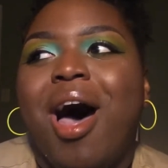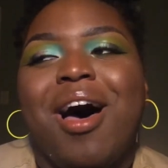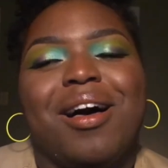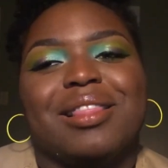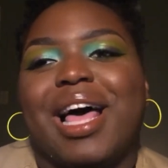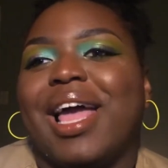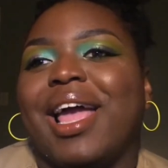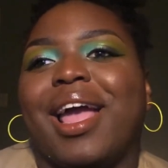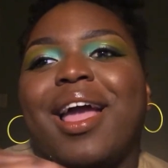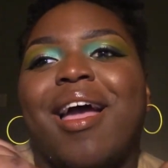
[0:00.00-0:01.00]

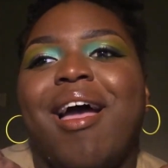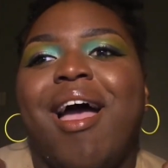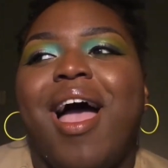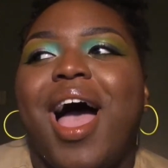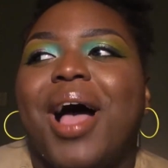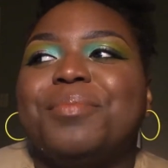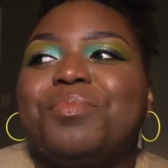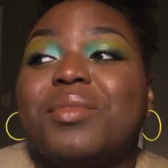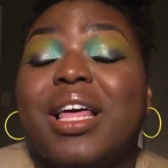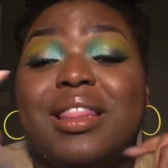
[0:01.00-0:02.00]
Like,
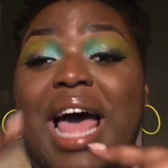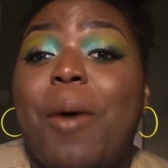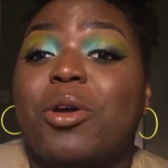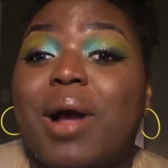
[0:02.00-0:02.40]
that one